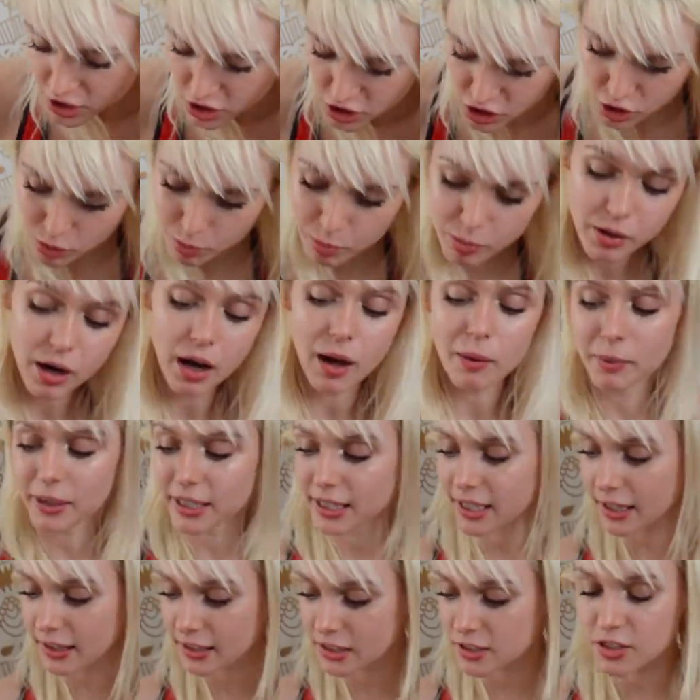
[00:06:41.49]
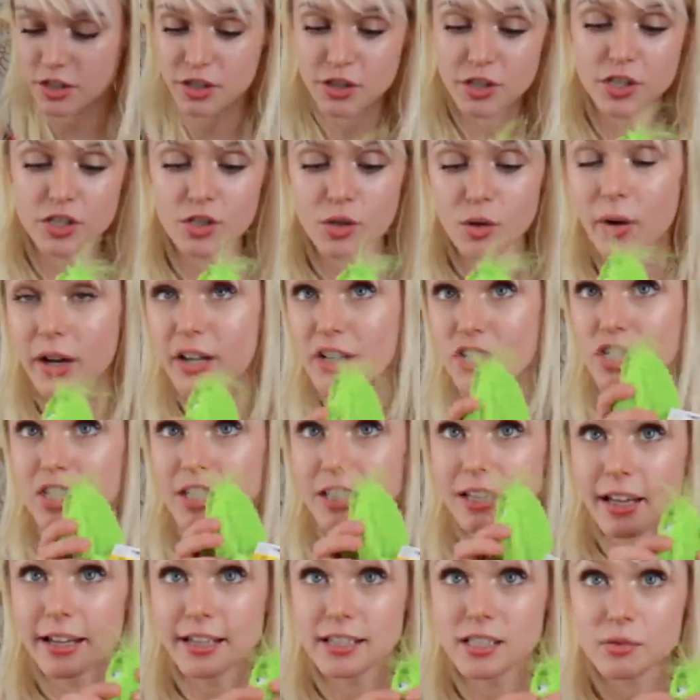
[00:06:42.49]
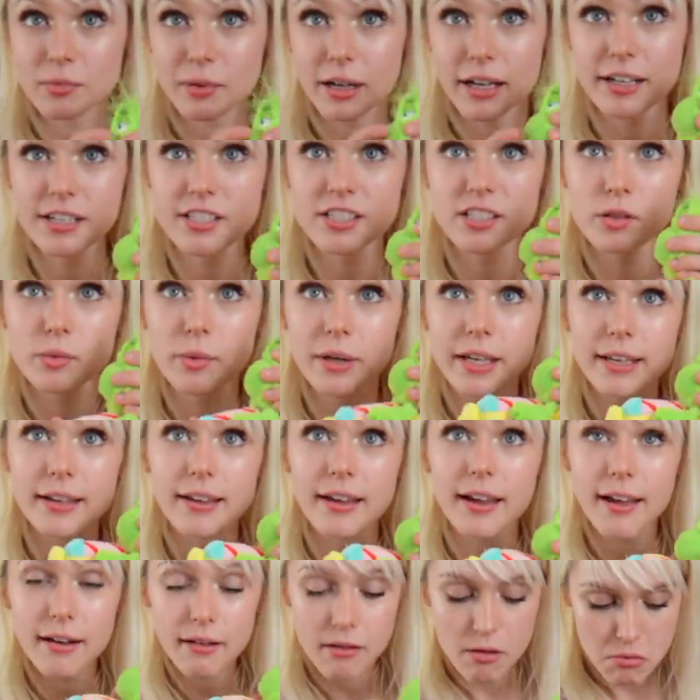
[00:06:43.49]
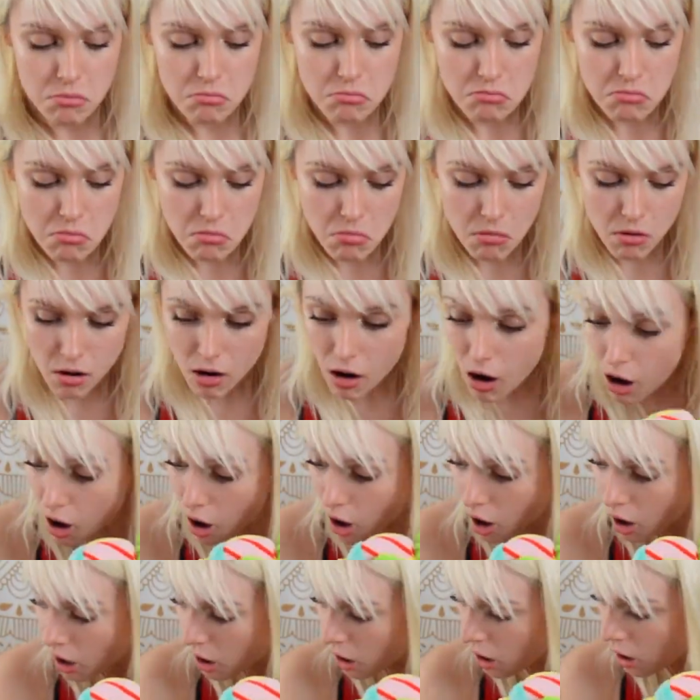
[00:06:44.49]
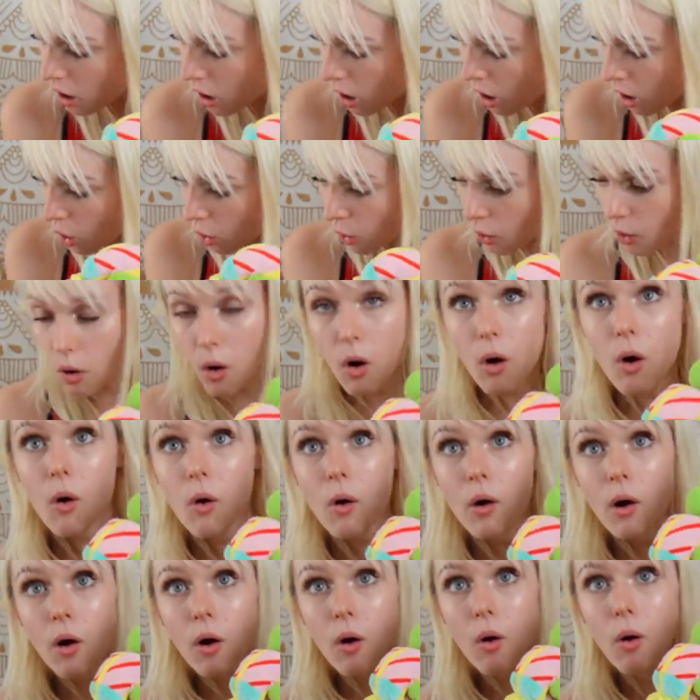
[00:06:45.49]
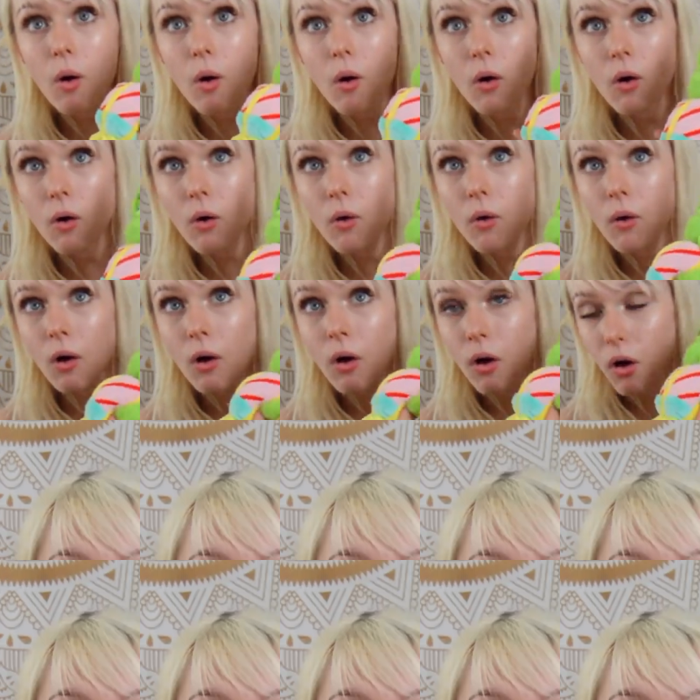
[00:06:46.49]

She'll probably get into the toy. She likes when I squeak it. Oh, oh.